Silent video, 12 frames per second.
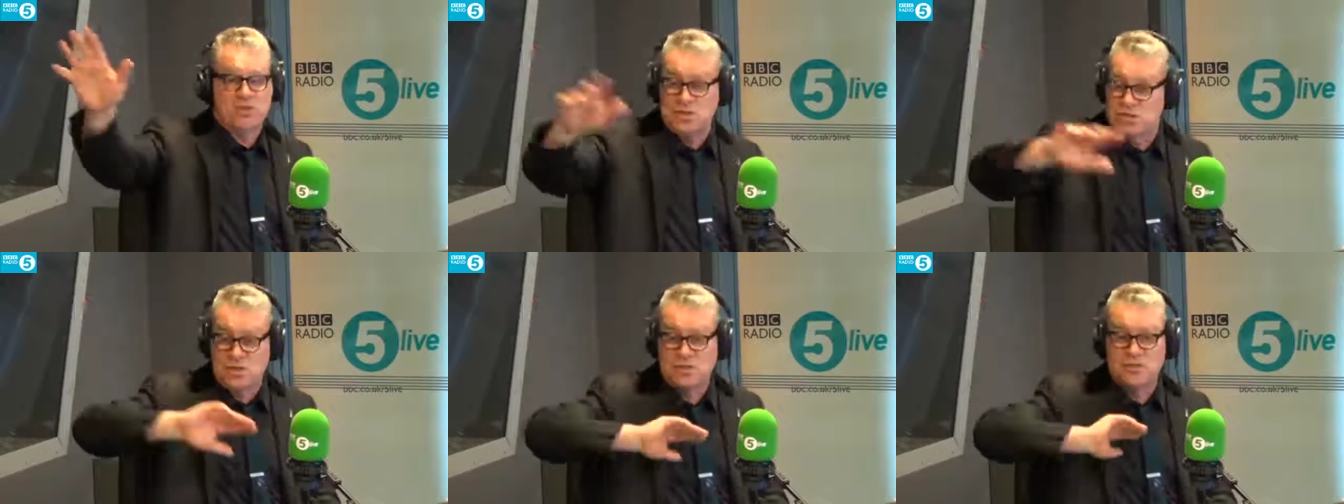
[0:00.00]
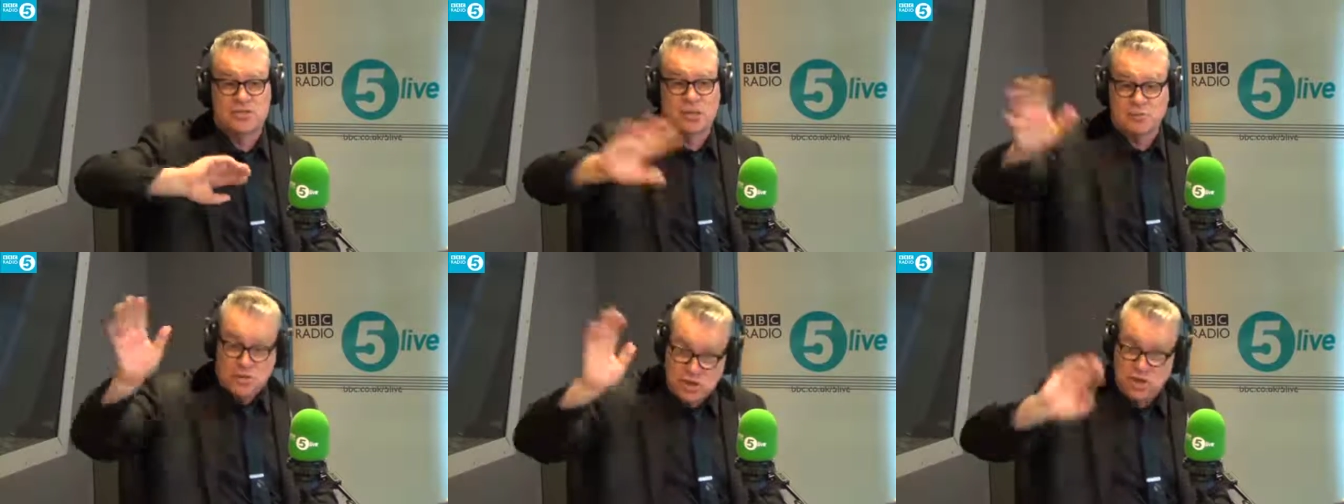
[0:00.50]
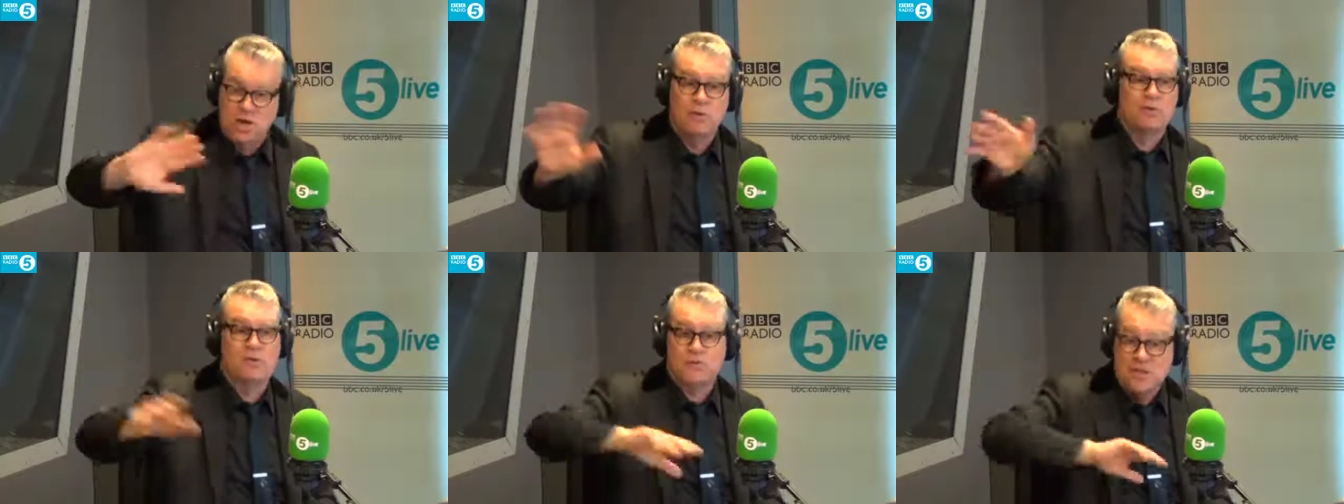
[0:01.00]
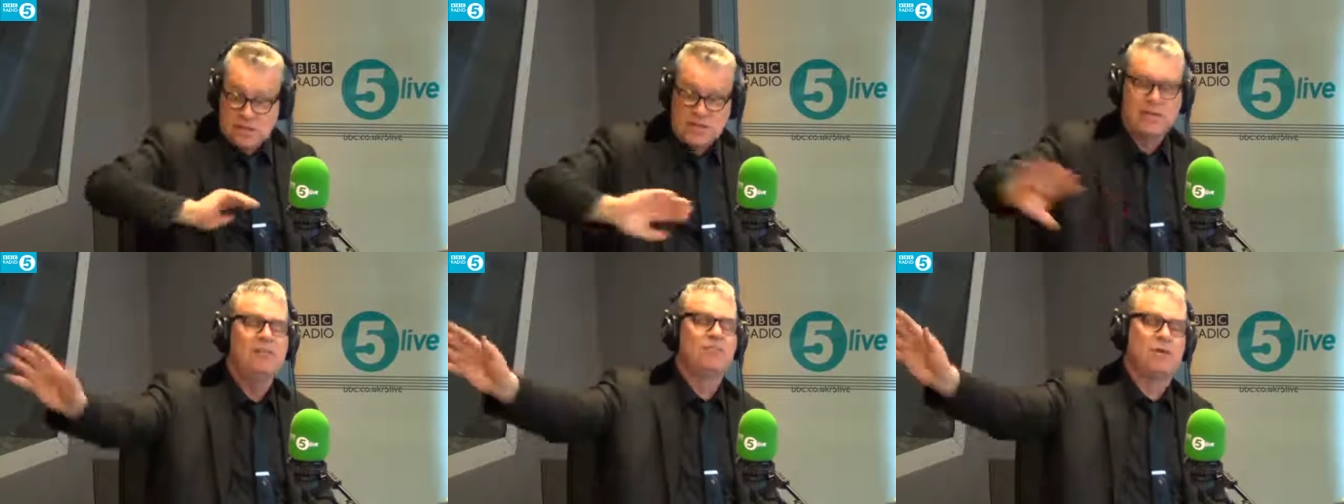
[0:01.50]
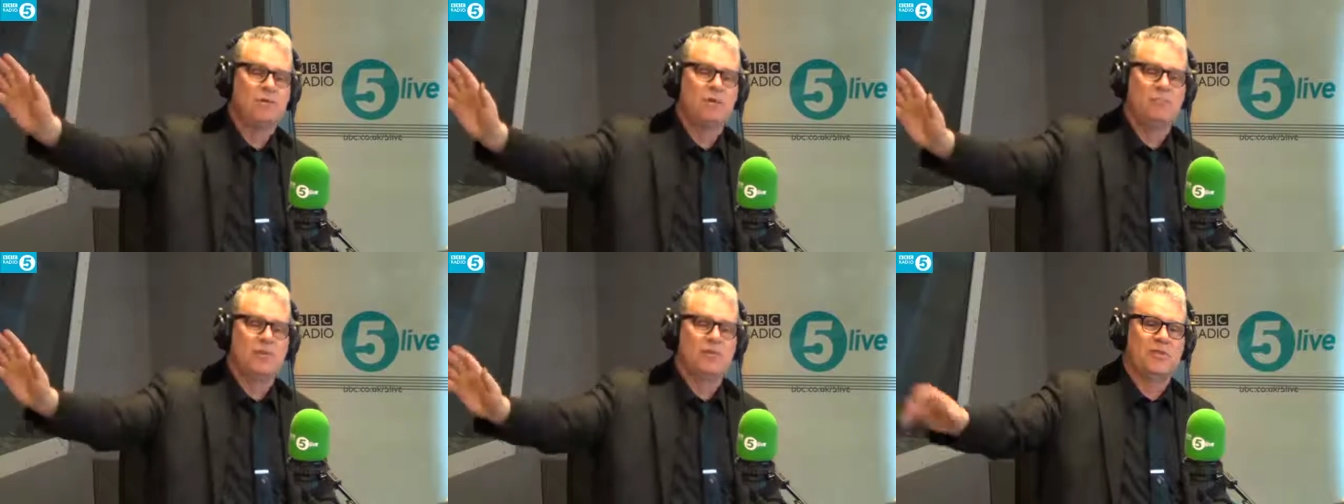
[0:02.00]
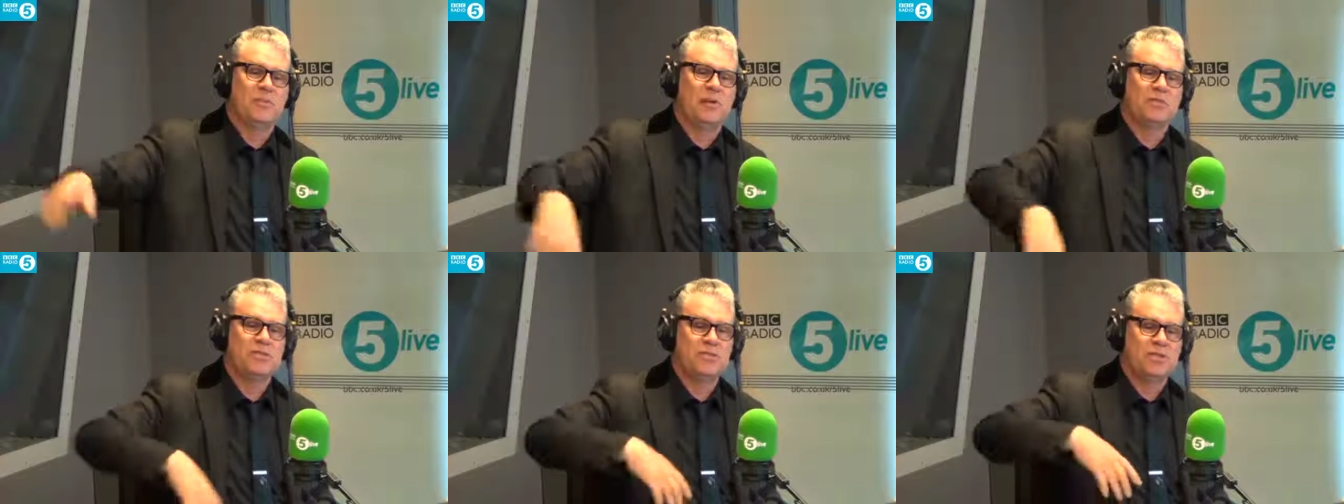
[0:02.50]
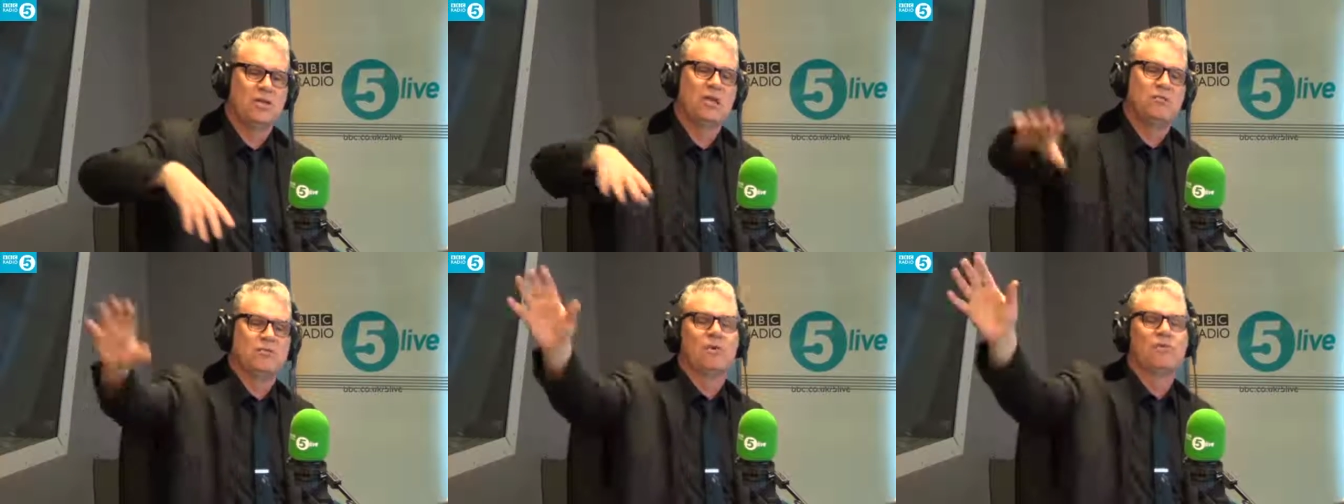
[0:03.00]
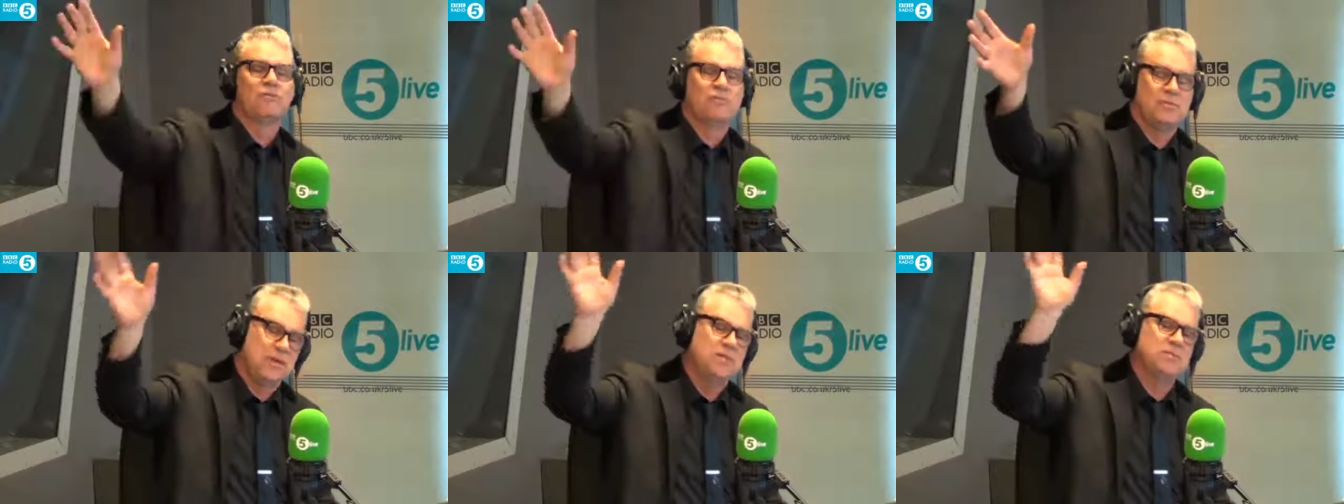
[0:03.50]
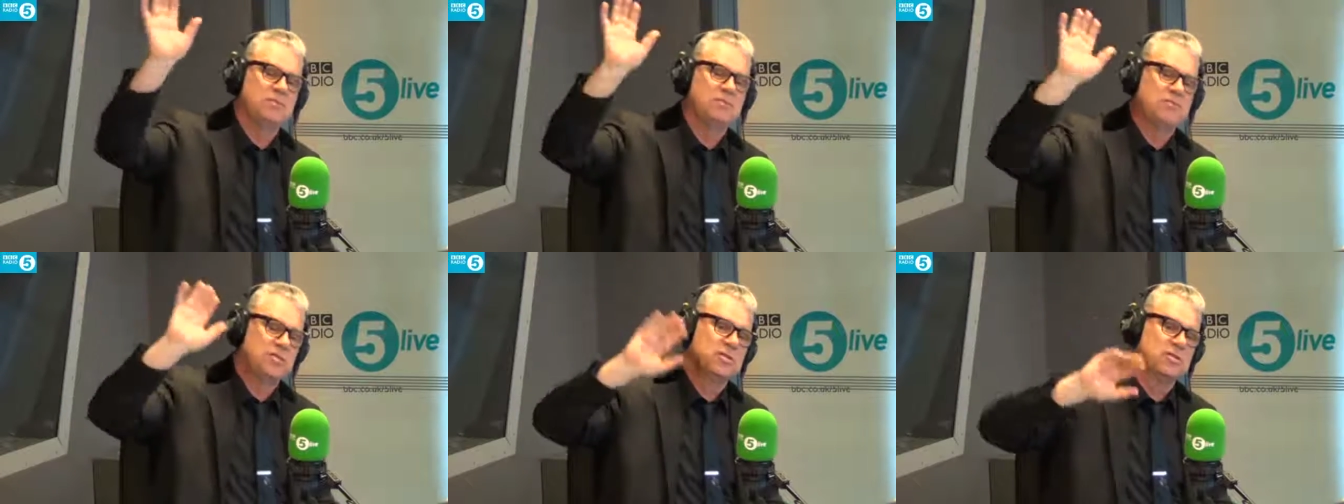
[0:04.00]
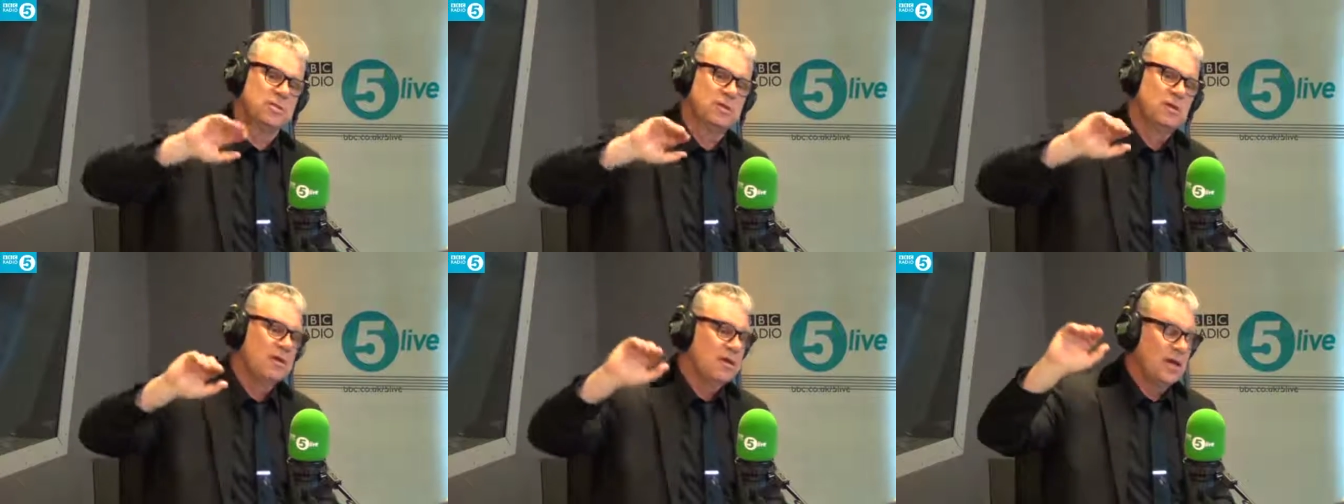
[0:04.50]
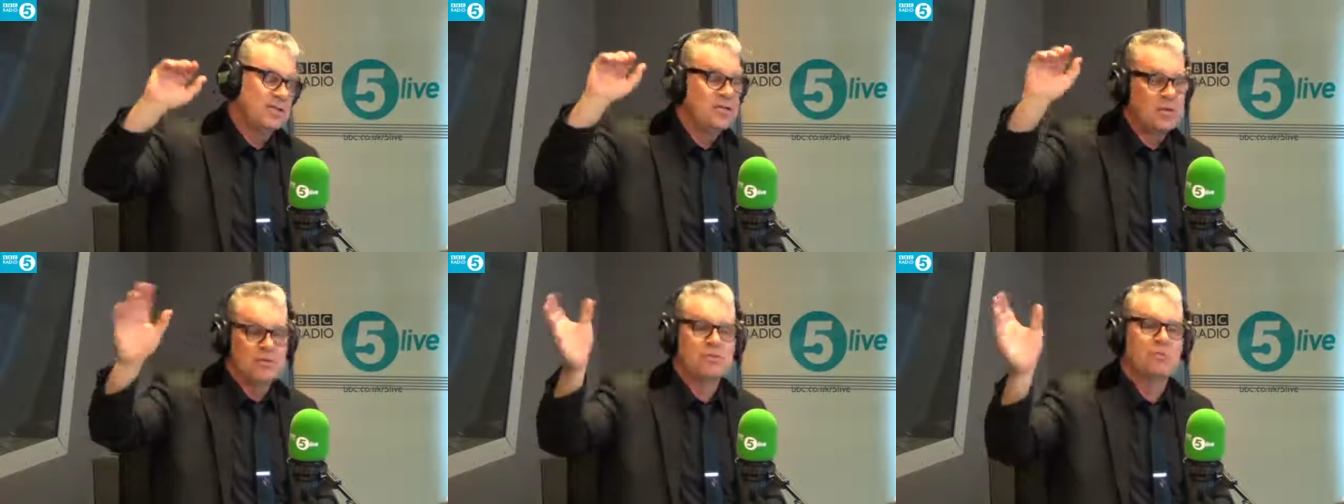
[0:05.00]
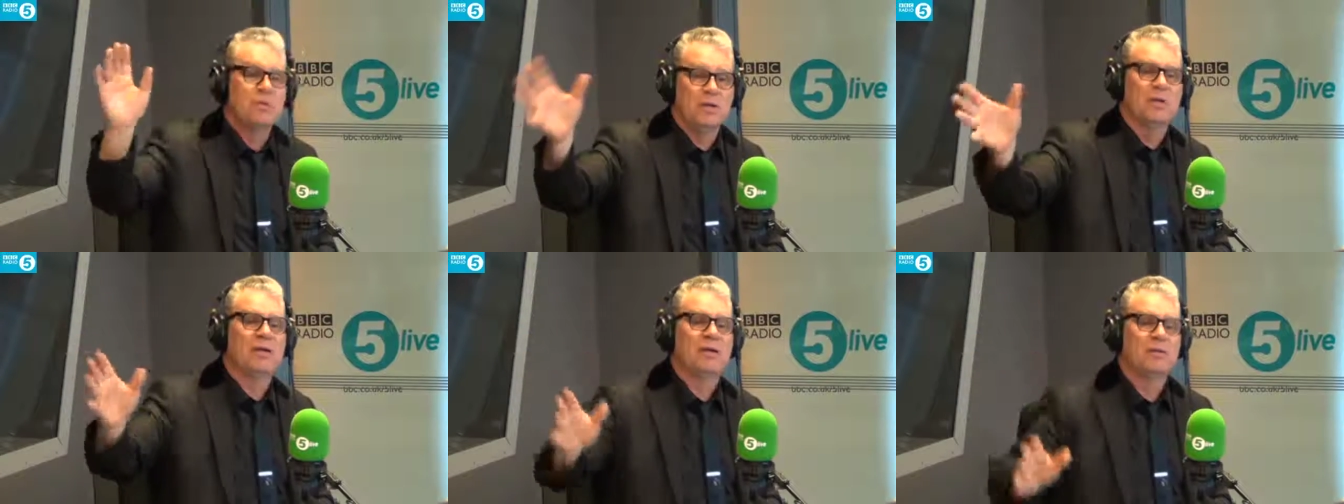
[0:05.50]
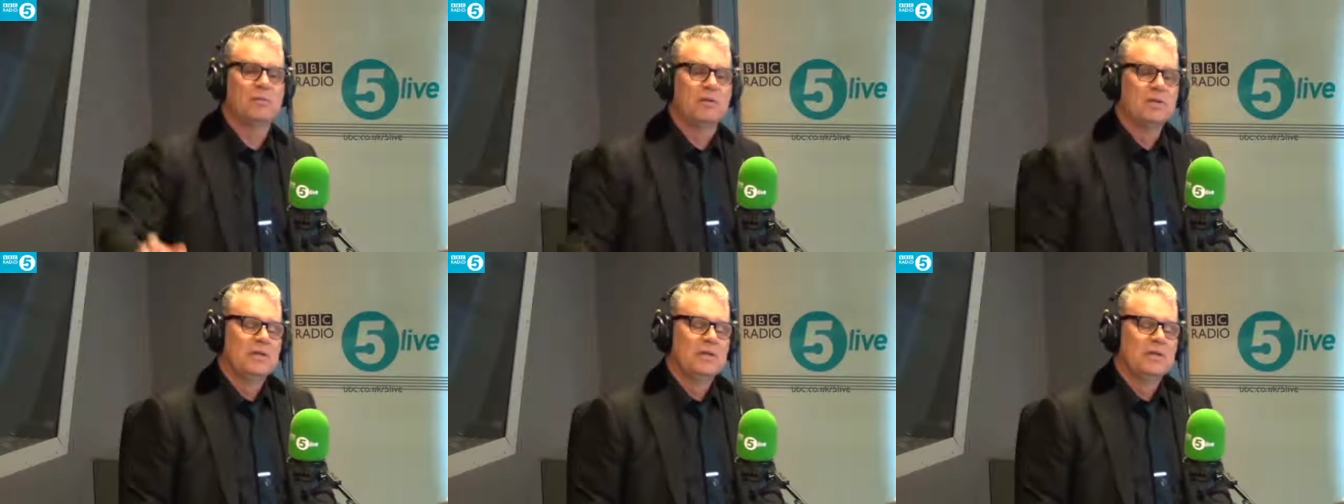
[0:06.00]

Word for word: She decides to skip. So she goes off. She leaves her own birthday party and she goes off into Jersey and she goes to a nightclub.